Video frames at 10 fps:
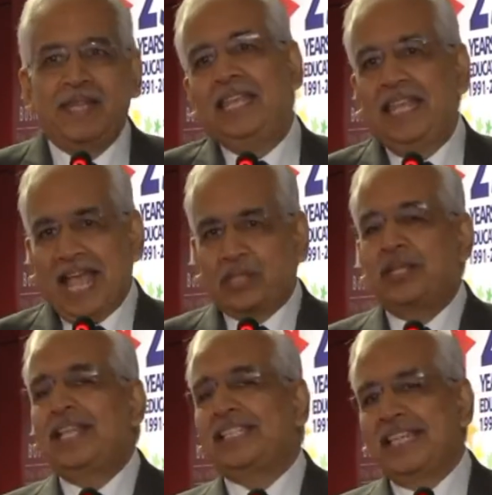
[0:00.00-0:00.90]
he
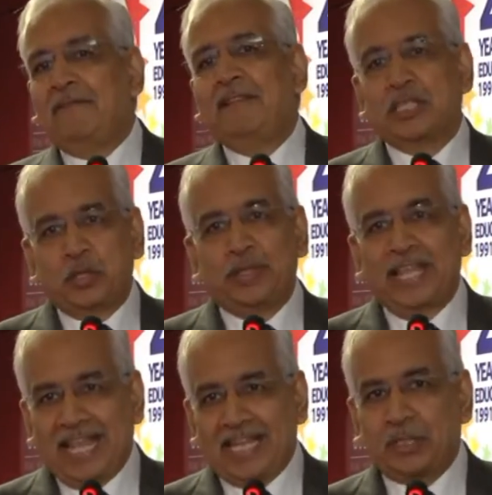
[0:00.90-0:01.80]
actually saved us over
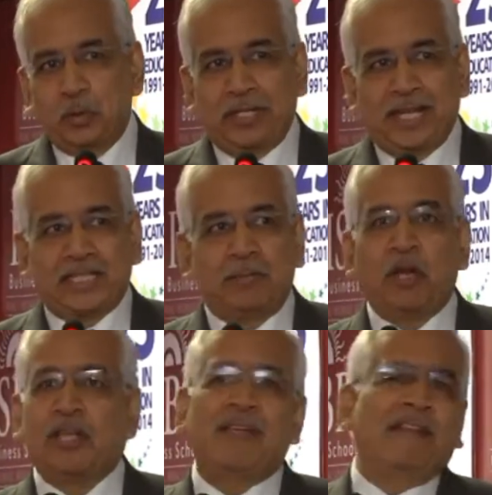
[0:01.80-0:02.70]
the next 2 years,
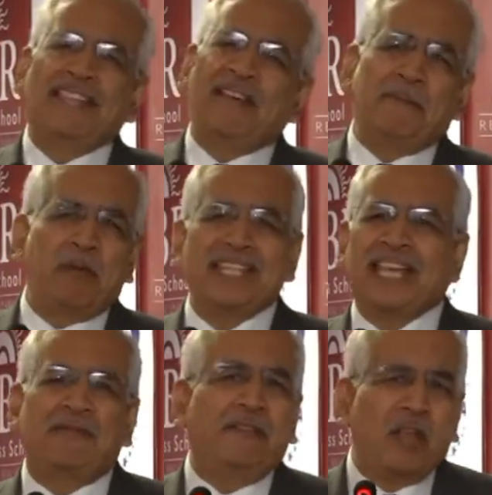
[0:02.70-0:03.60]
because whenever there were
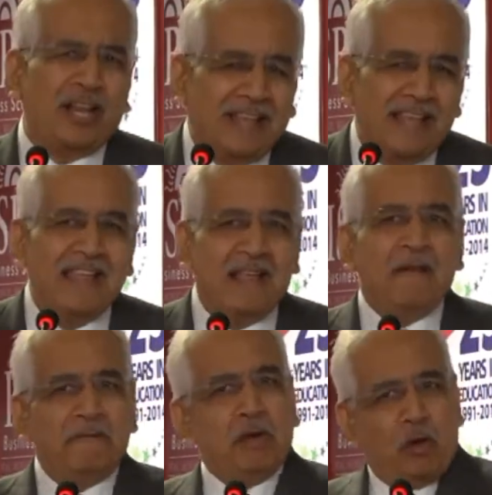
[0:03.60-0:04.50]
projects, we
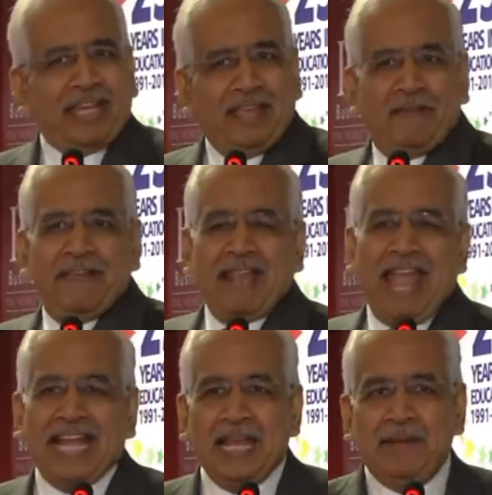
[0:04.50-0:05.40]
were okay, we were
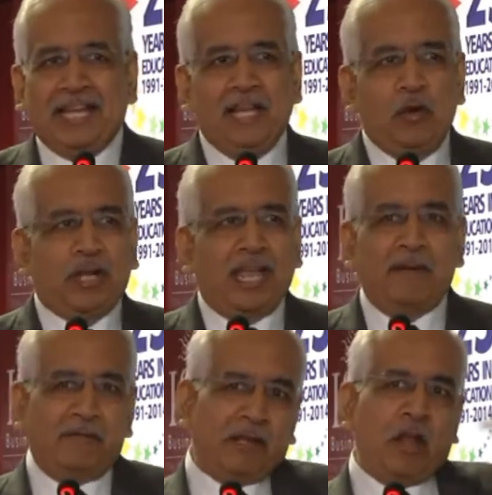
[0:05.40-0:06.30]
academically okay,
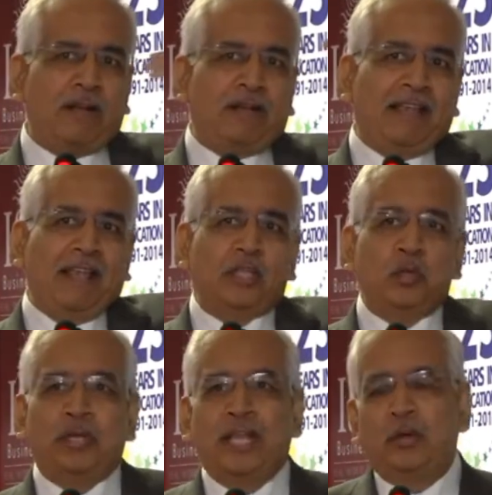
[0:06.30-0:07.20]
but we were not
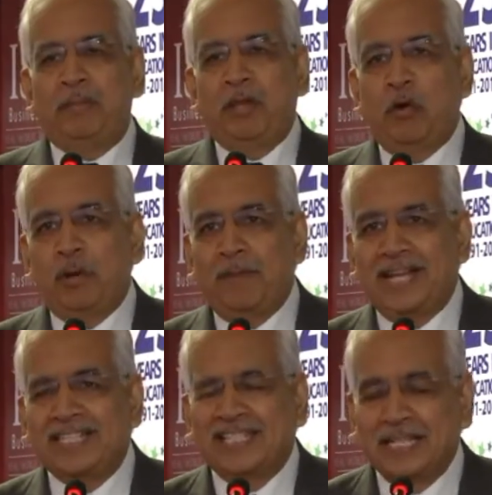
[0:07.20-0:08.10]
shooting to be gold
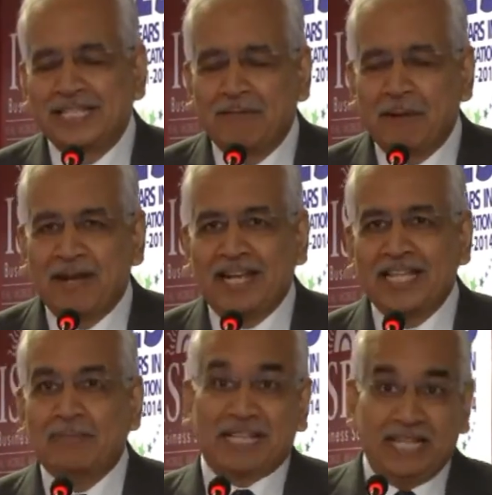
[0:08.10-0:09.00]
medalists and silver
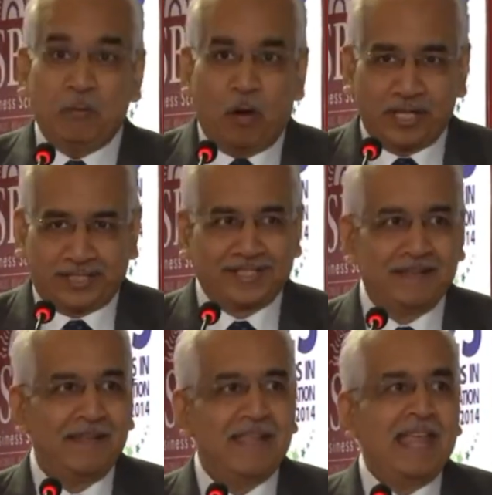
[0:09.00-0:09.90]
medalists, but he was.